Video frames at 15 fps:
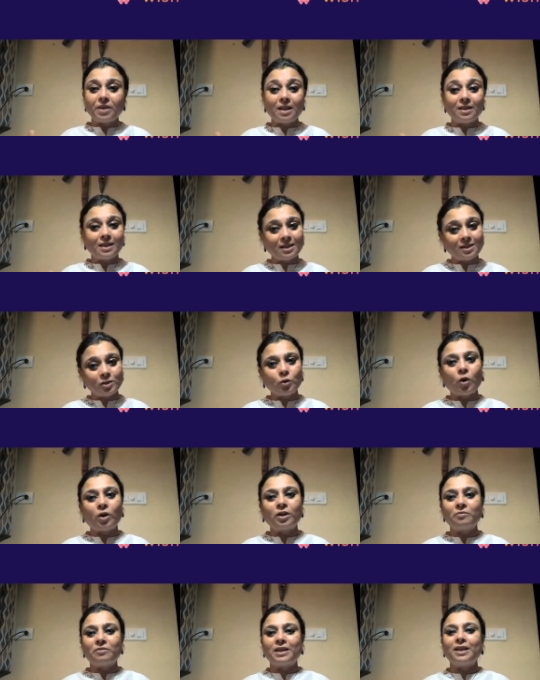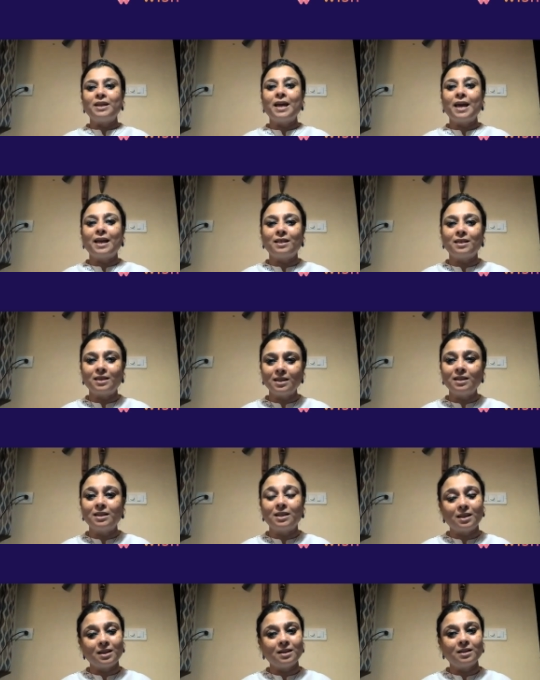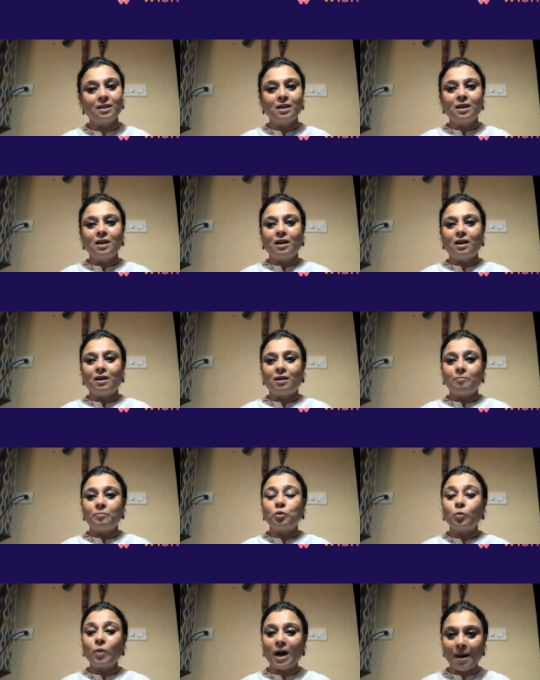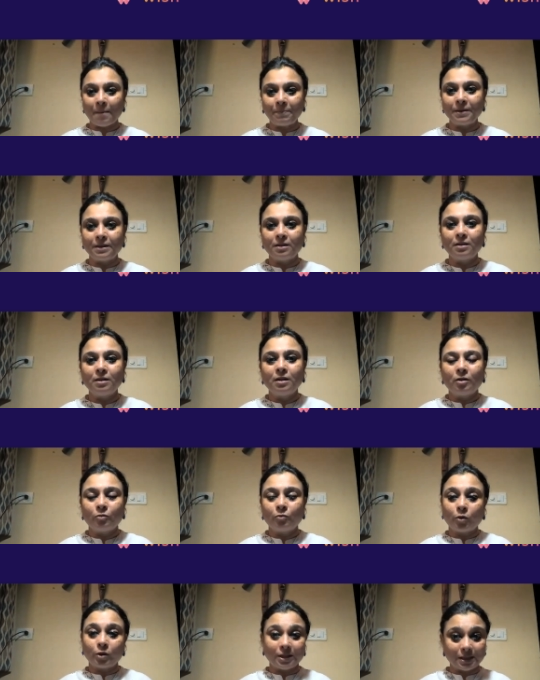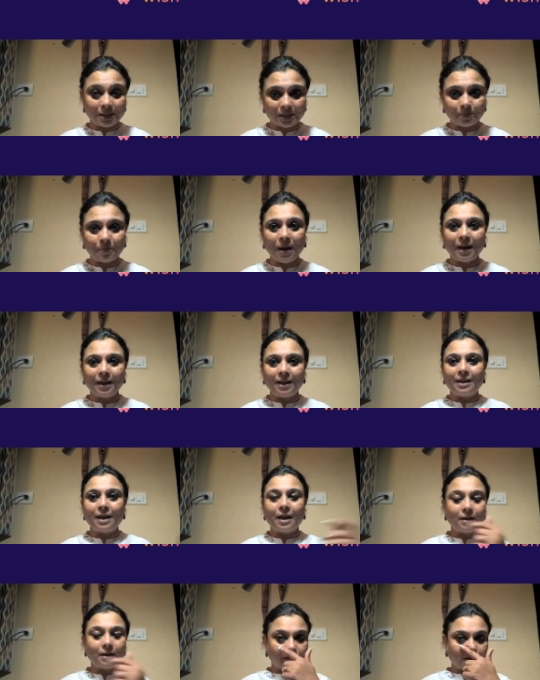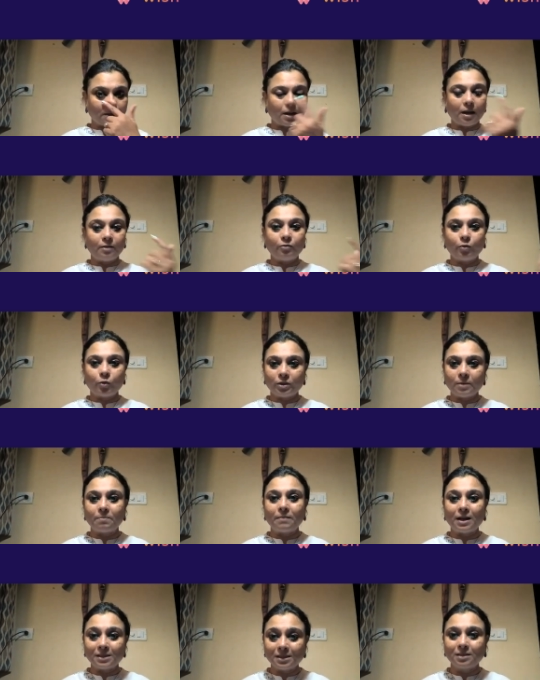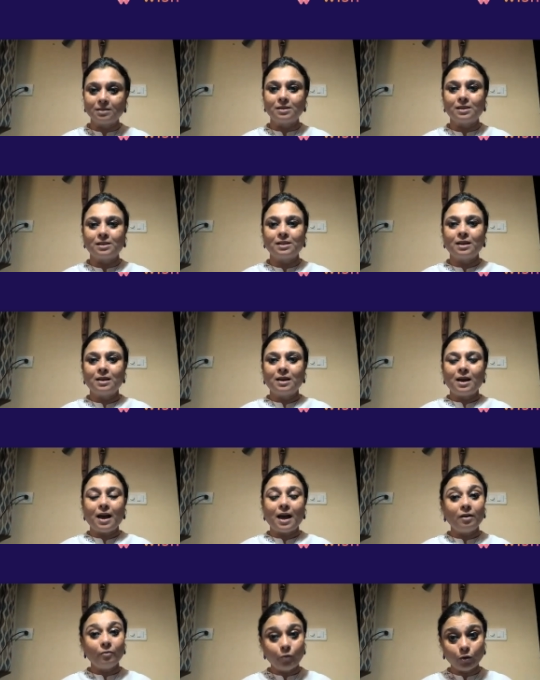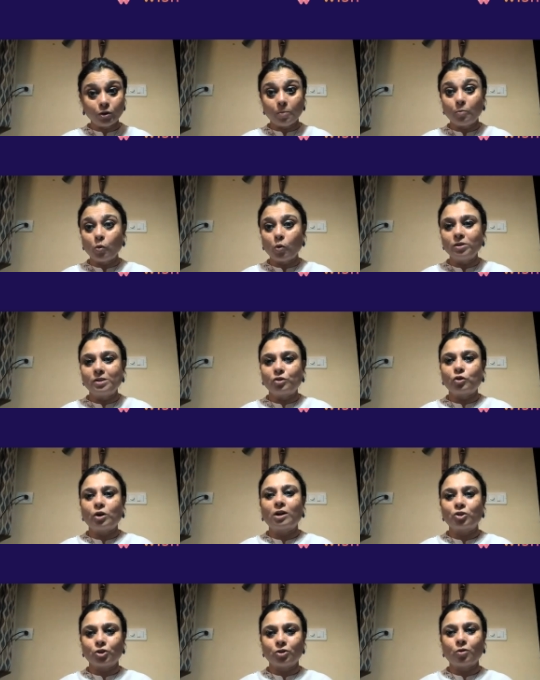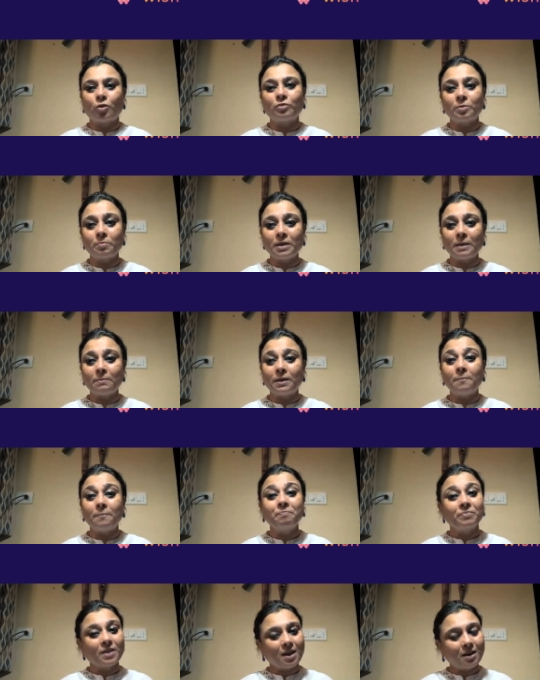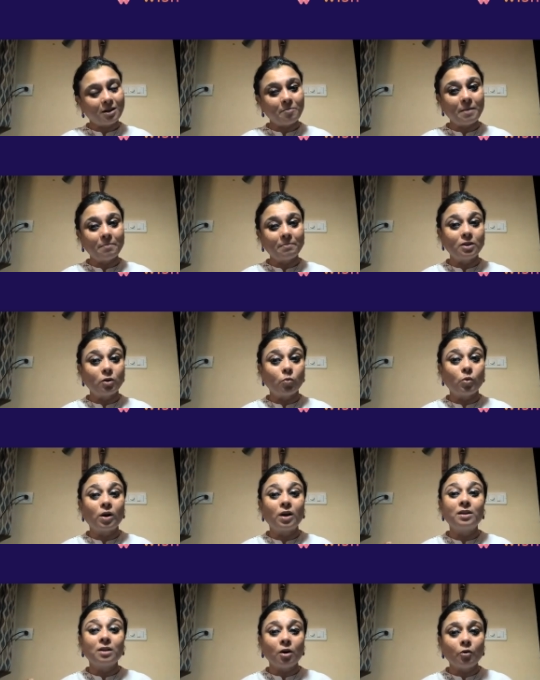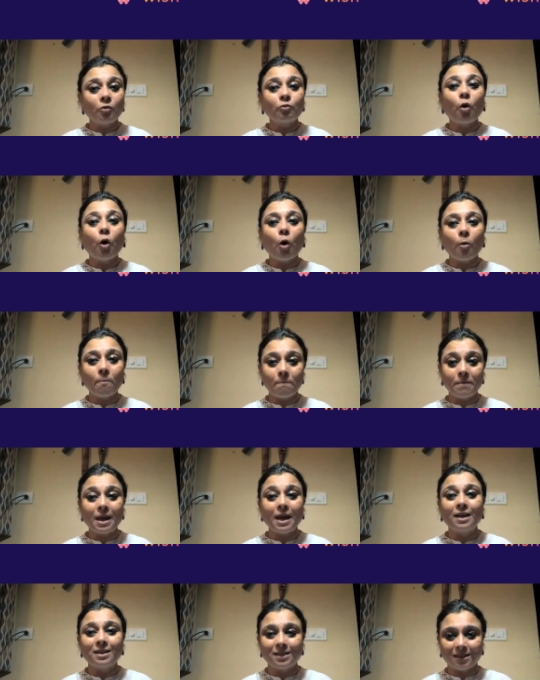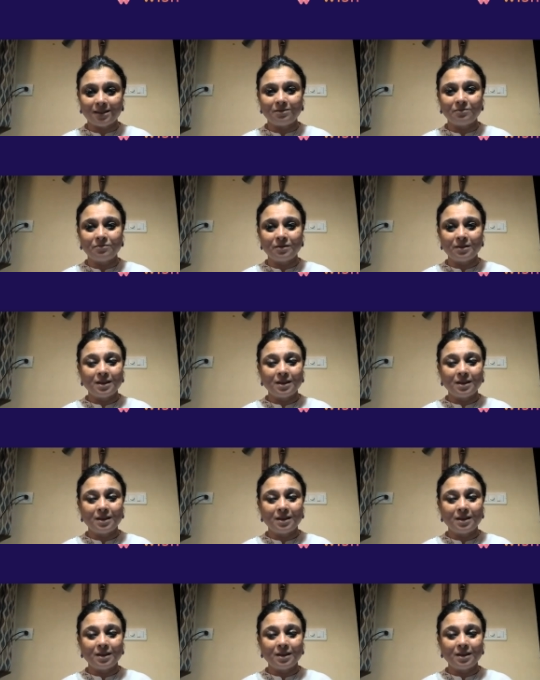and that's not a very healthy thing uh, to happen for its spine and it, and for the muscles and for the bone structure of the baby remember the word formative